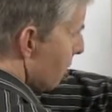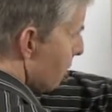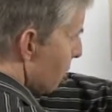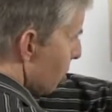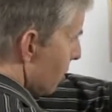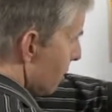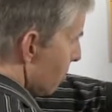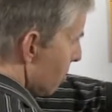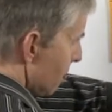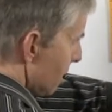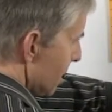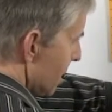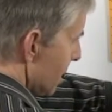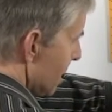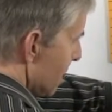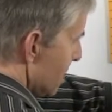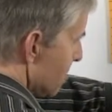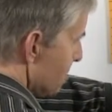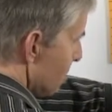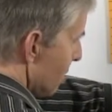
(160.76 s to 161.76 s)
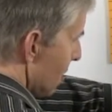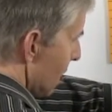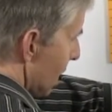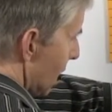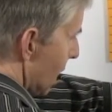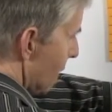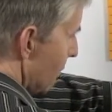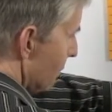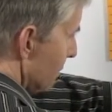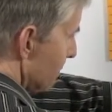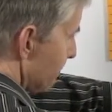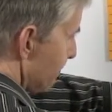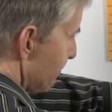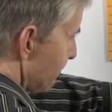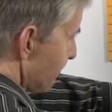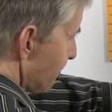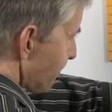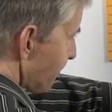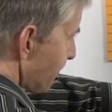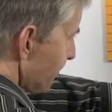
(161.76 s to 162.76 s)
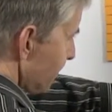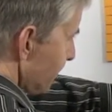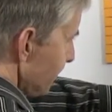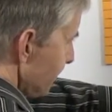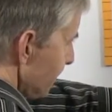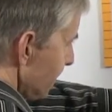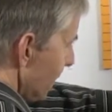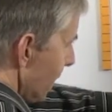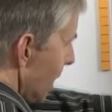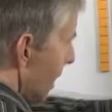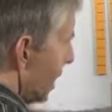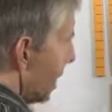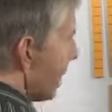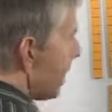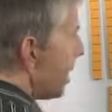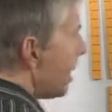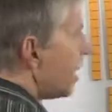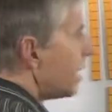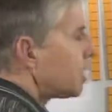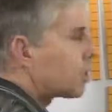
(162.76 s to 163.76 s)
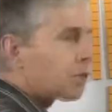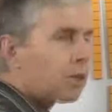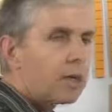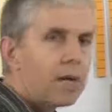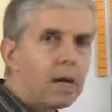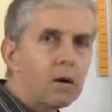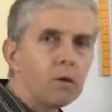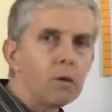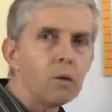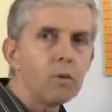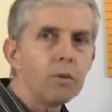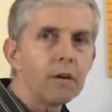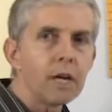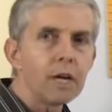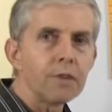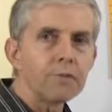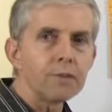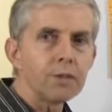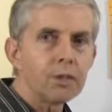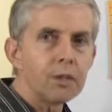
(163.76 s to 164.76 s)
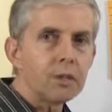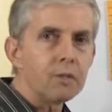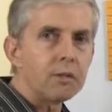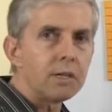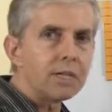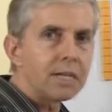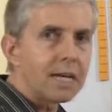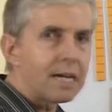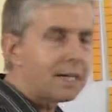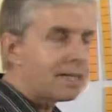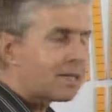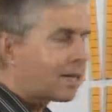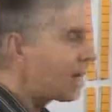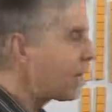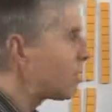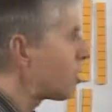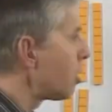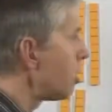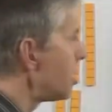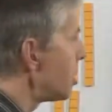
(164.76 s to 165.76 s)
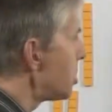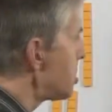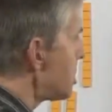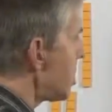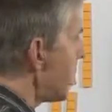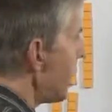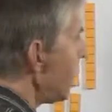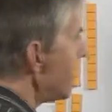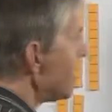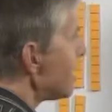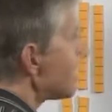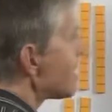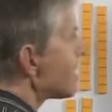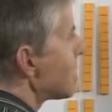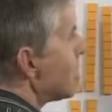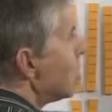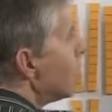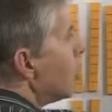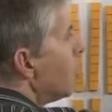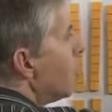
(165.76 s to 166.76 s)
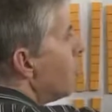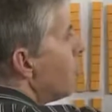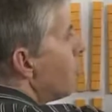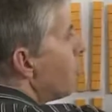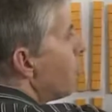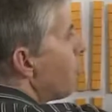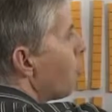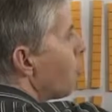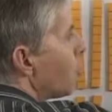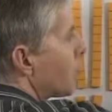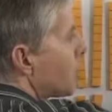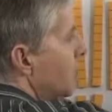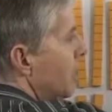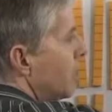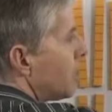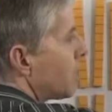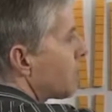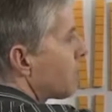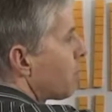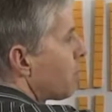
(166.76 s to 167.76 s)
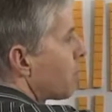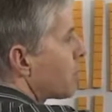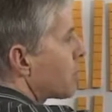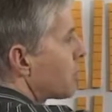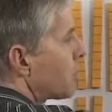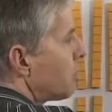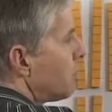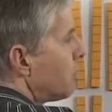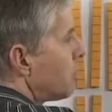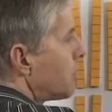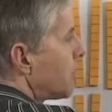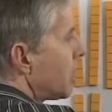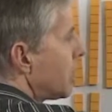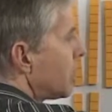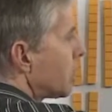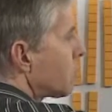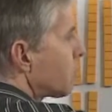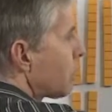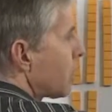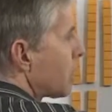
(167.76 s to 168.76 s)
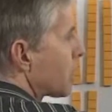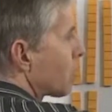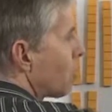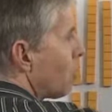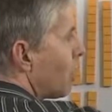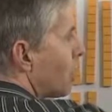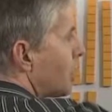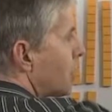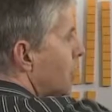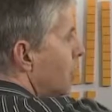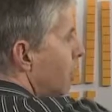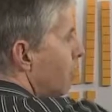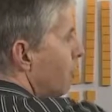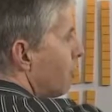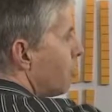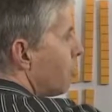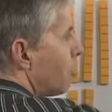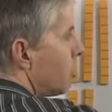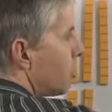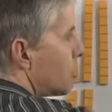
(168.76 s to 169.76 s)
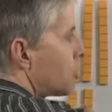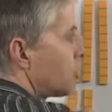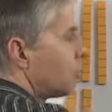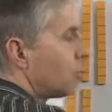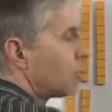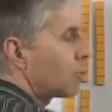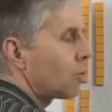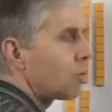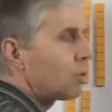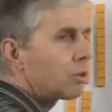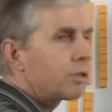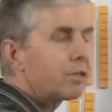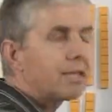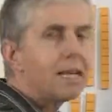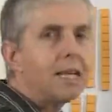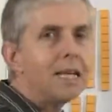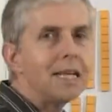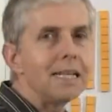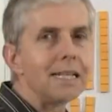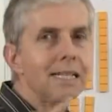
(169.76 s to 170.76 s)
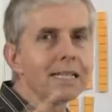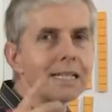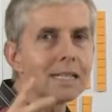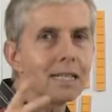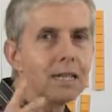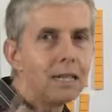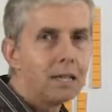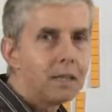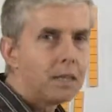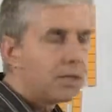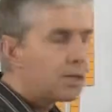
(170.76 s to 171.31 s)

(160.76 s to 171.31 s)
where to put it, but there's my 11. So now all we have to do is add together the tens. 4 tens plus 2 tens plus 1 ten. 4 and 2, of course, is